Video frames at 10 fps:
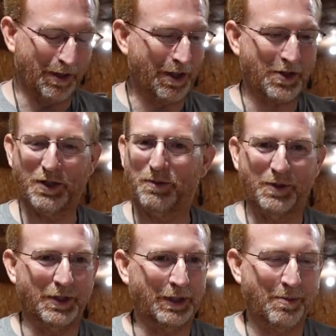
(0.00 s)
And like I
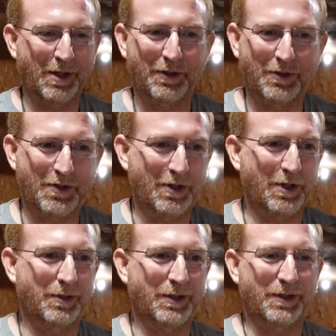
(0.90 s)
said, the email is
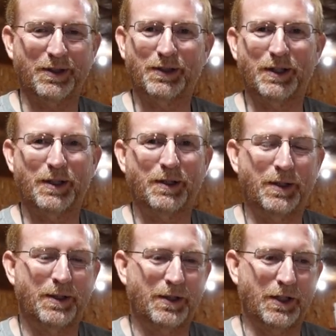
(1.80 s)
there in the, uh,
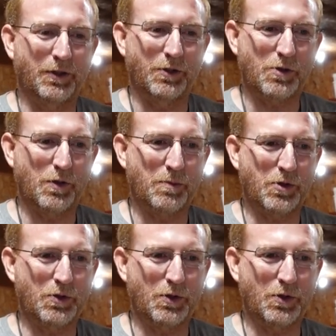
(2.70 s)
in the description.